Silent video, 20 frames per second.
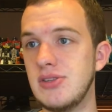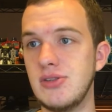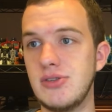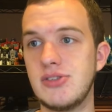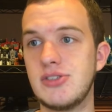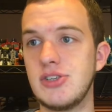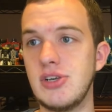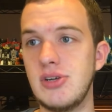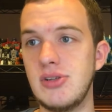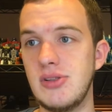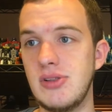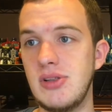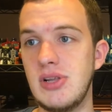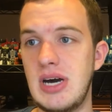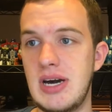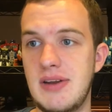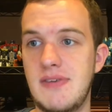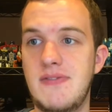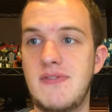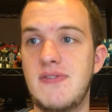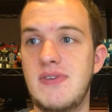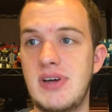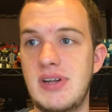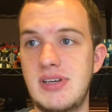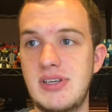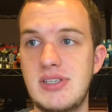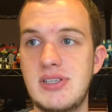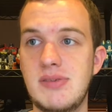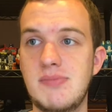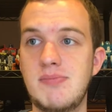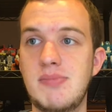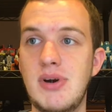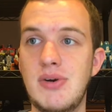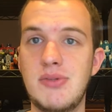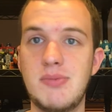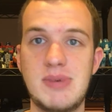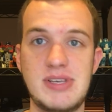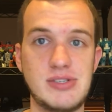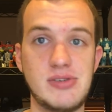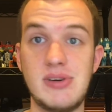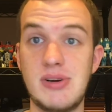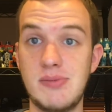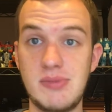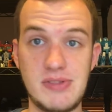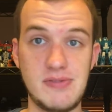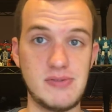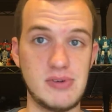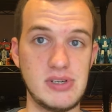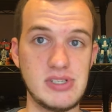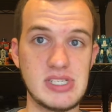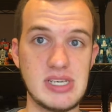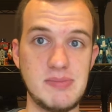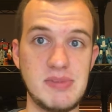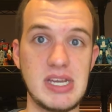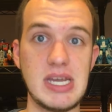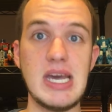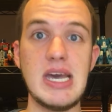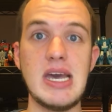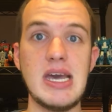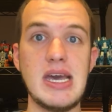It's a lot of fun to both mess around with for its gimmick